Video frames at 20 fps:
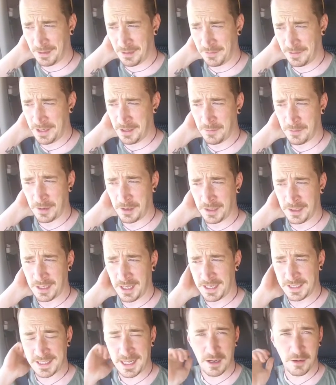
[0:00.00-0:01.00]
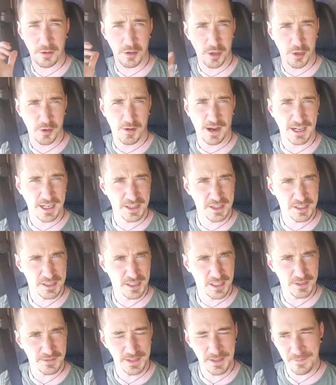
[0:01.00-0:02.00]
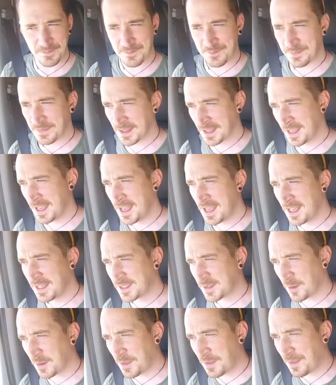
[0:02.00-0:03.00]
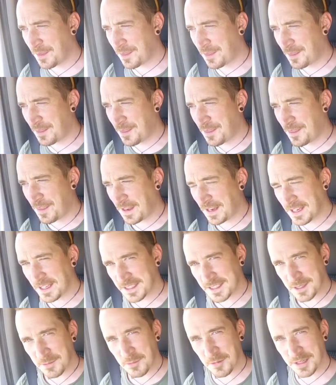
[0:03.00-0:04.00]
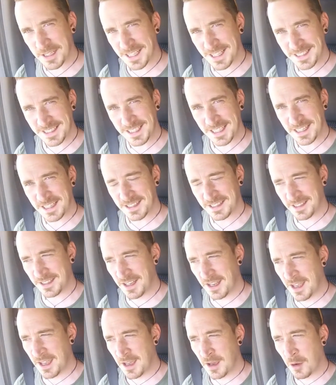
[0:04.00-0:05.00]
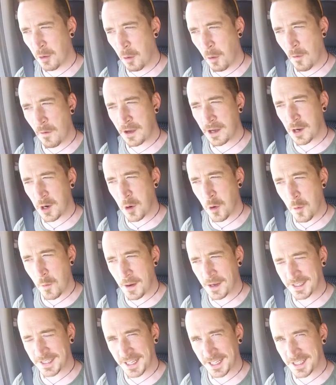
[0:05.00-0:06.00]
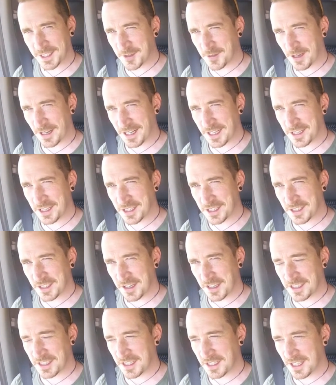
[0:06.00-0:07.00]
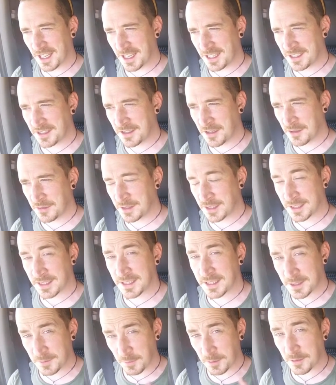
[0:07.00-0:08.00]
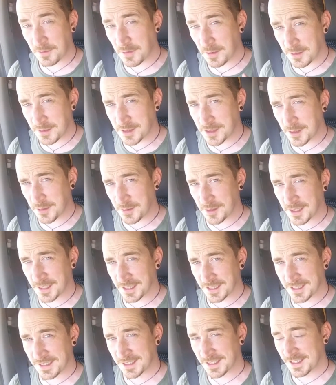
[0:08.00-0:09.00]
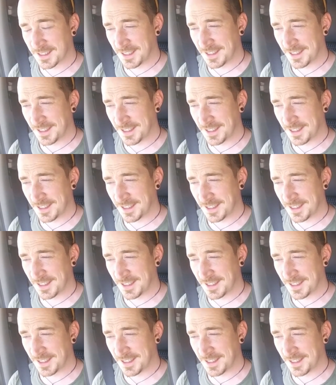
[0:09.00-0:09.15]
My rear one has now got a crack in the side of it. So I think someone hit it, or it always had a crack in the side and I hadn't noticed. It's one of those two things.